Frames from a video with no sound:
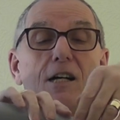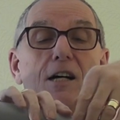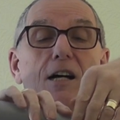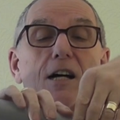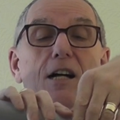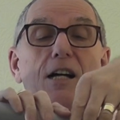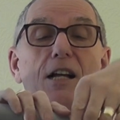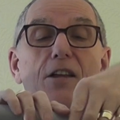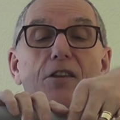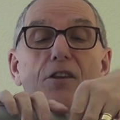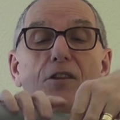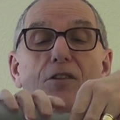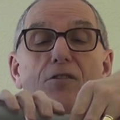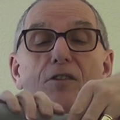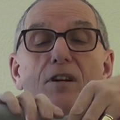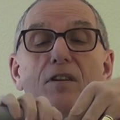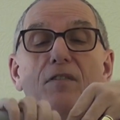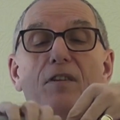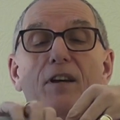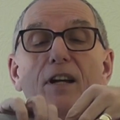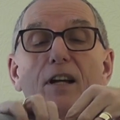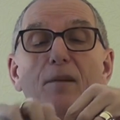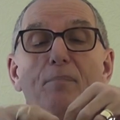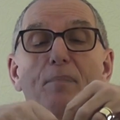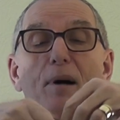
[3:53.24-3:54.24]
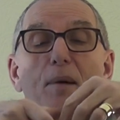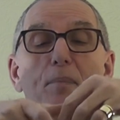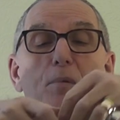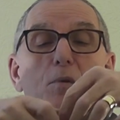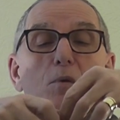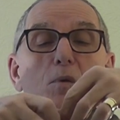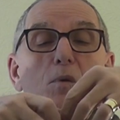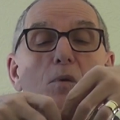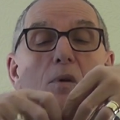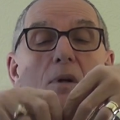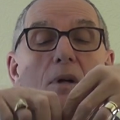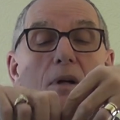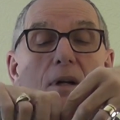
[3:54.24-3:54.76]
Another 3-finger
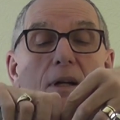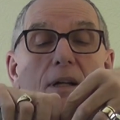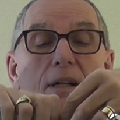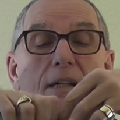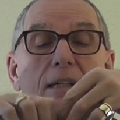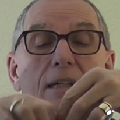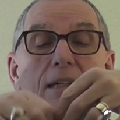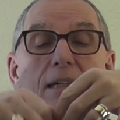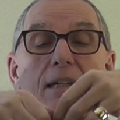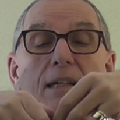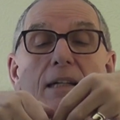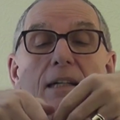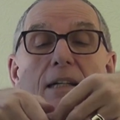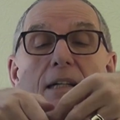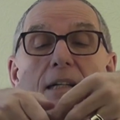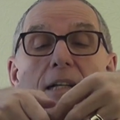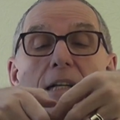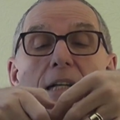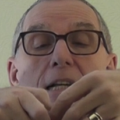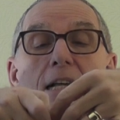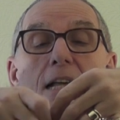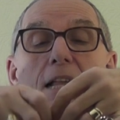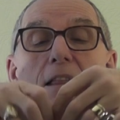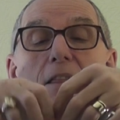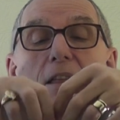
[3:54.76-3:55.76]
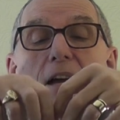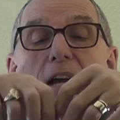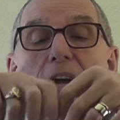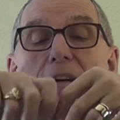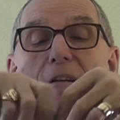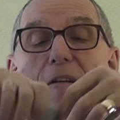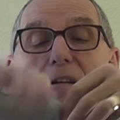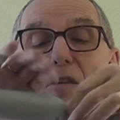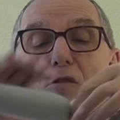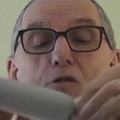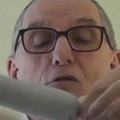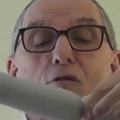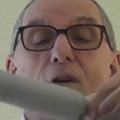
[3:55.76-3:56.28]
bubble. That
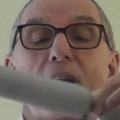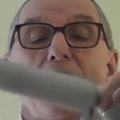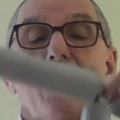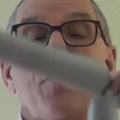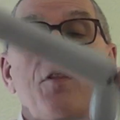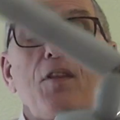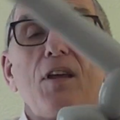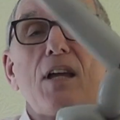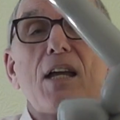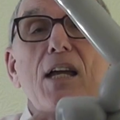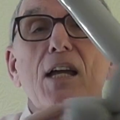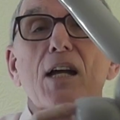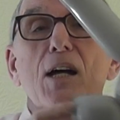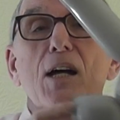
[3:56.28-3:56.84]
goes around the